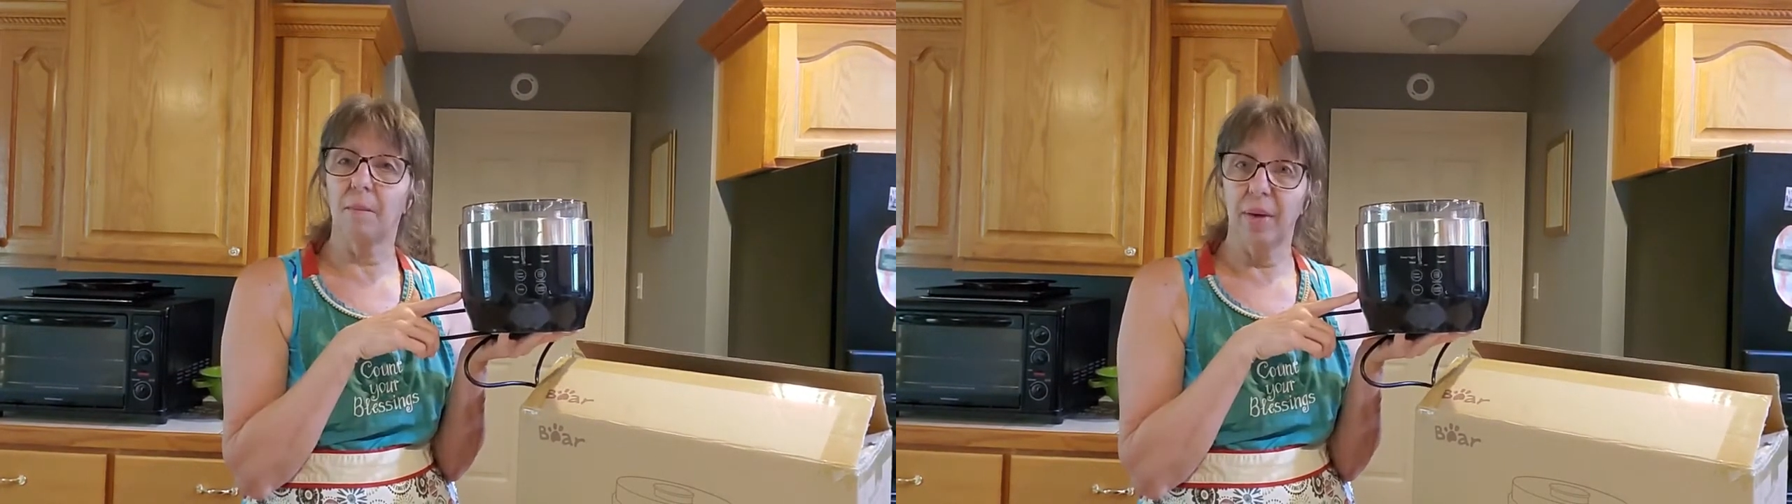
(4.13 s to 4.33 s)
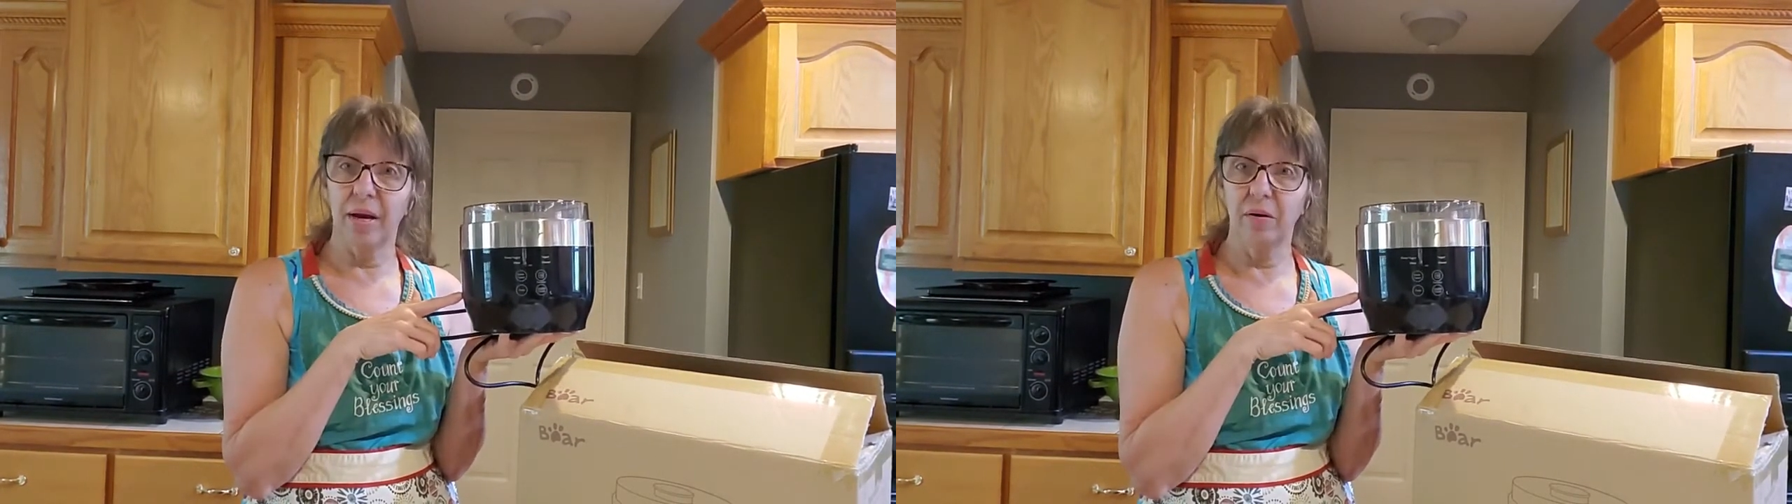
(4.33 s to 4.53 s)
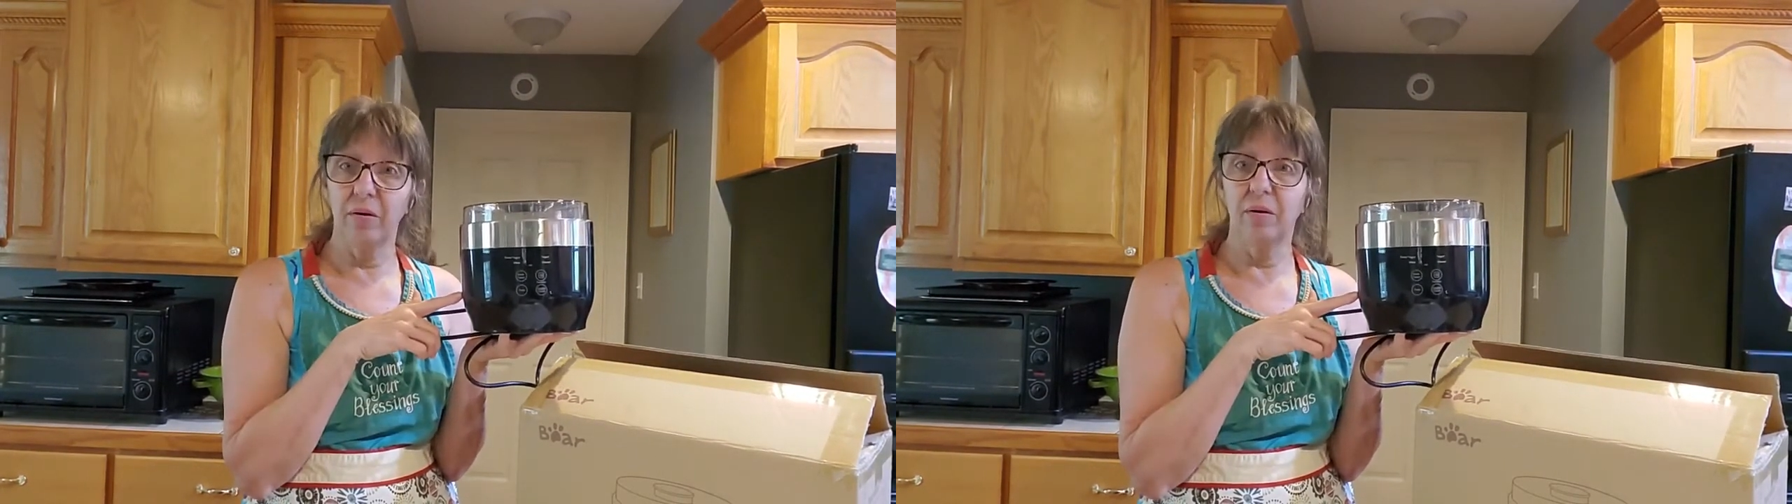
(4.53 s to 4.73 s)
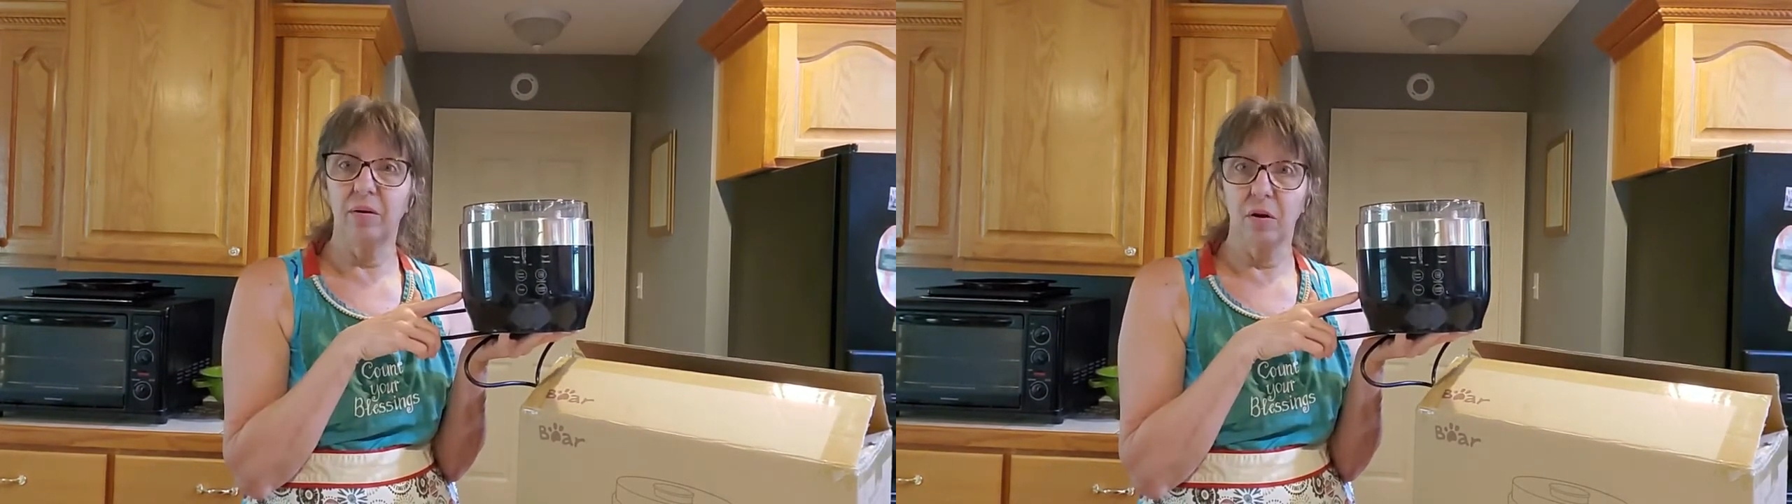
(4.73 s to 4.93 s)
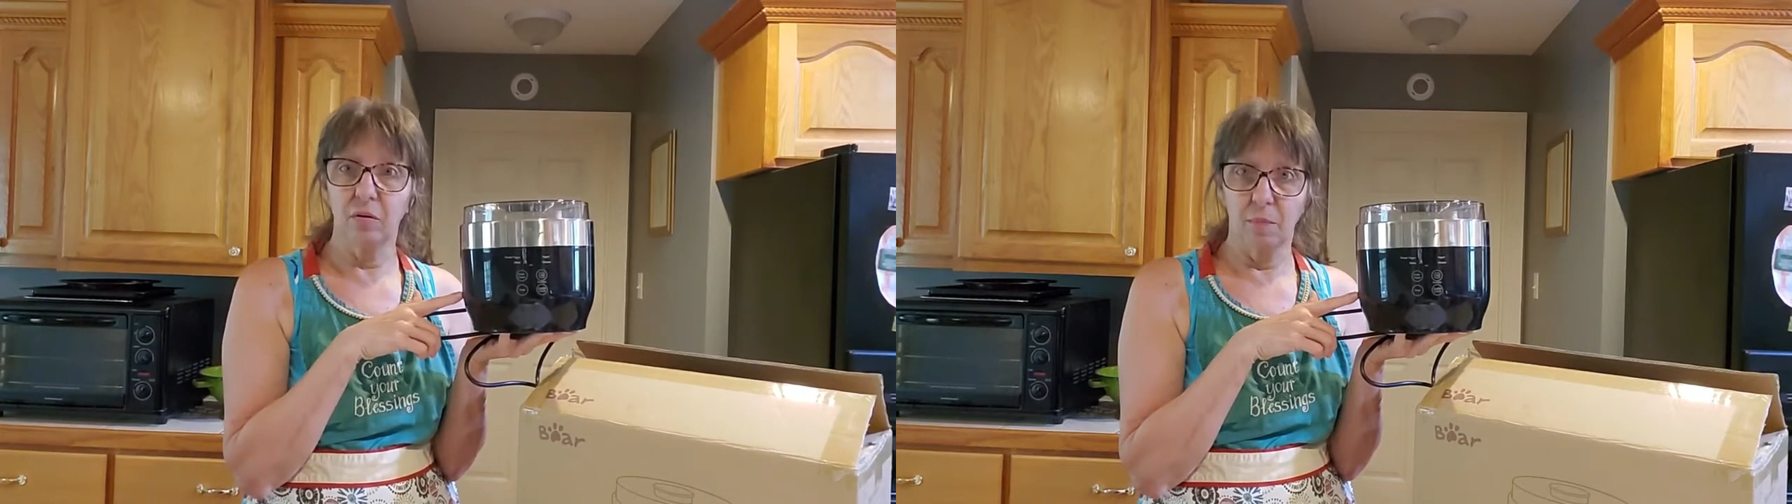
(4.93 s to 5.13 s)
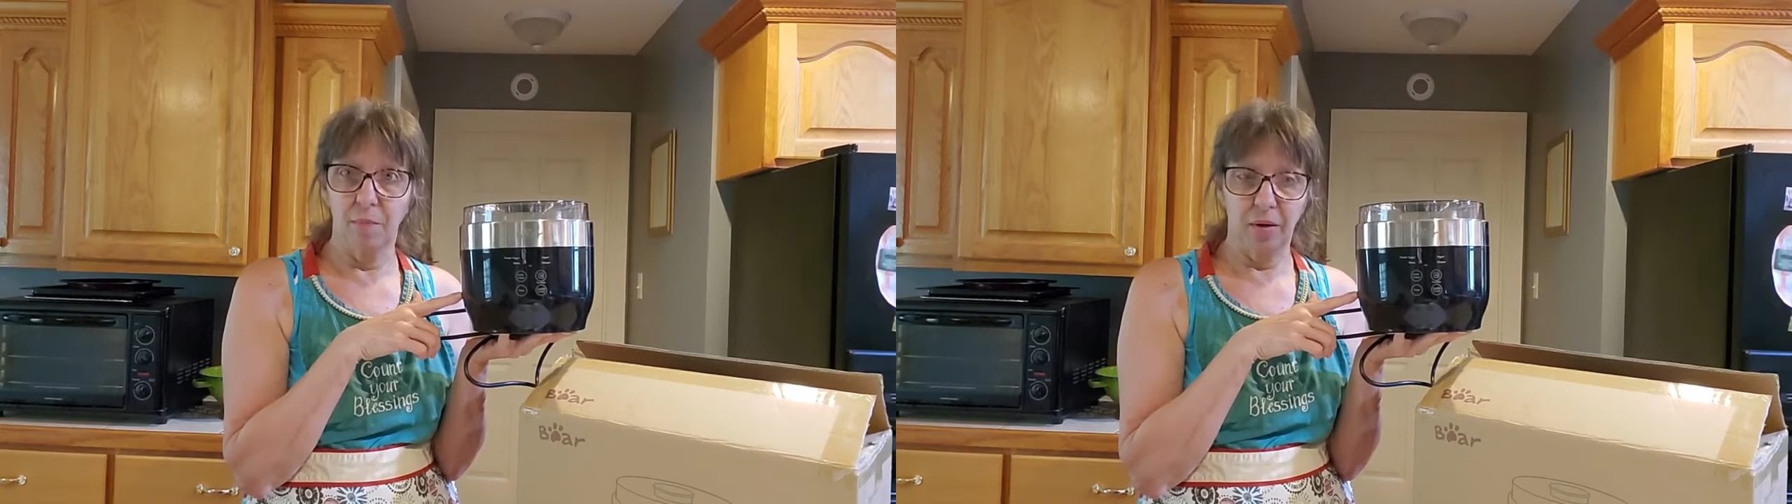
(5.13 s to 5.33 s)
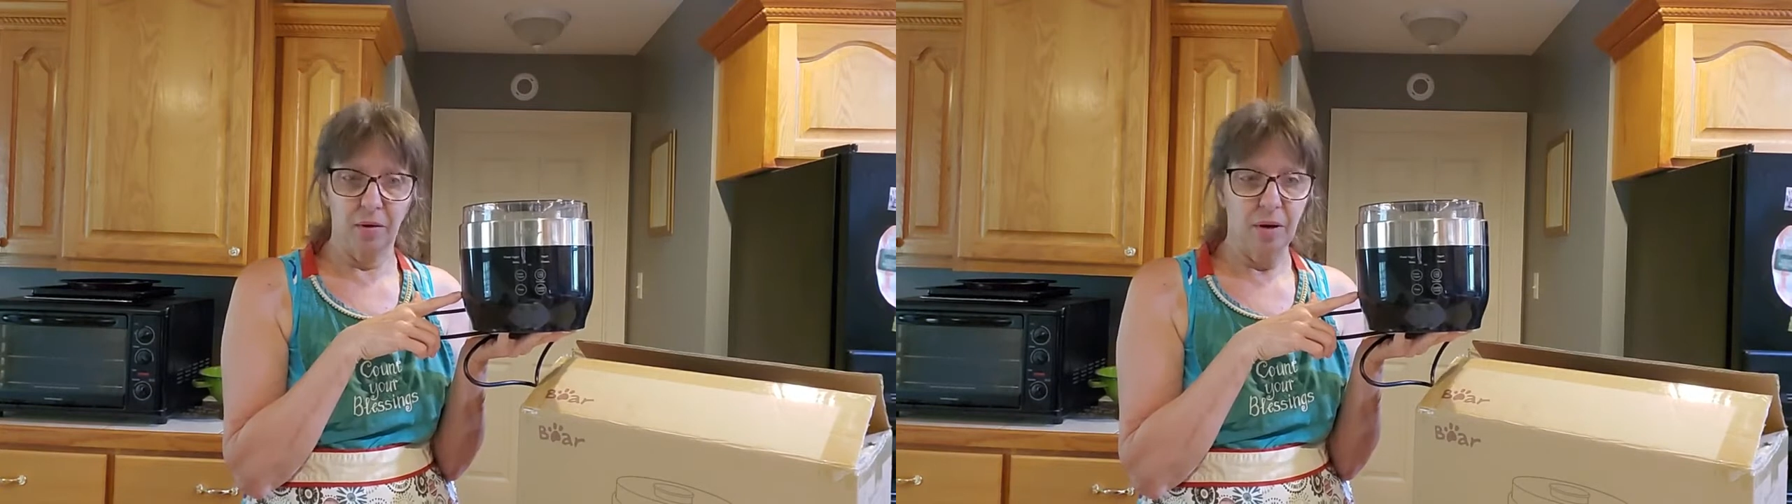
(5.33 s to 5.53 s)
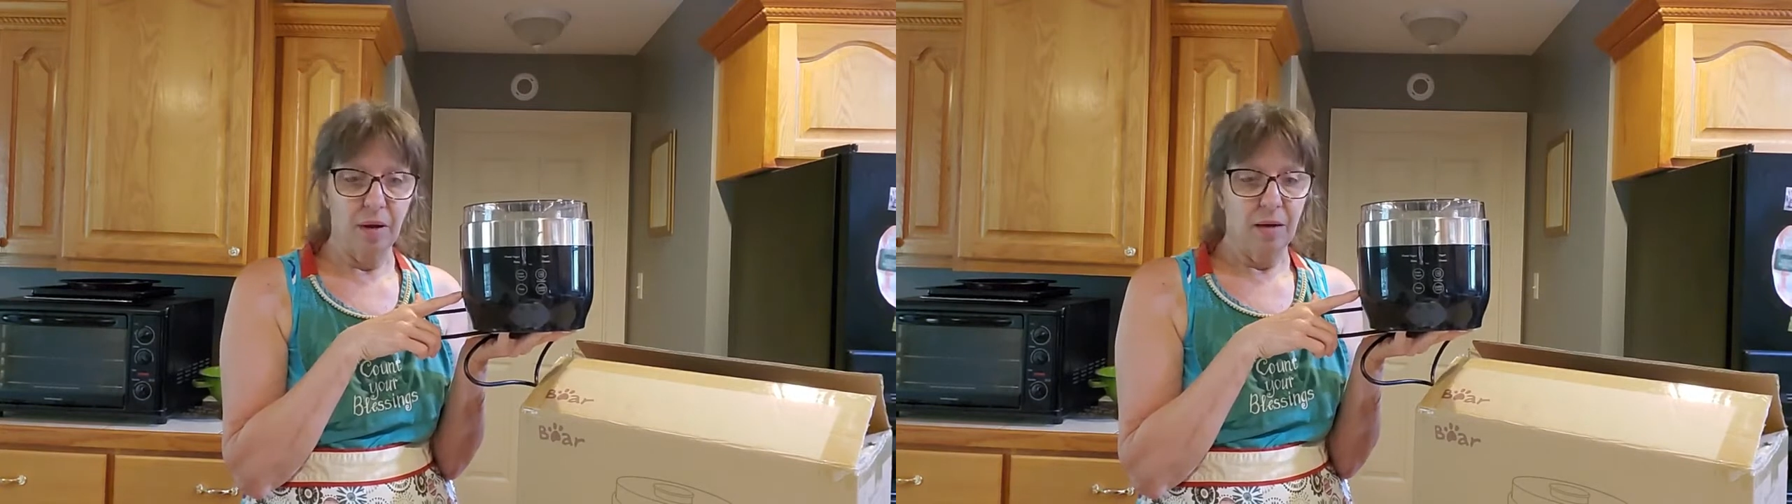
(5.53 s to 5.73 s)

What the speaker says: Bear yogurt maker.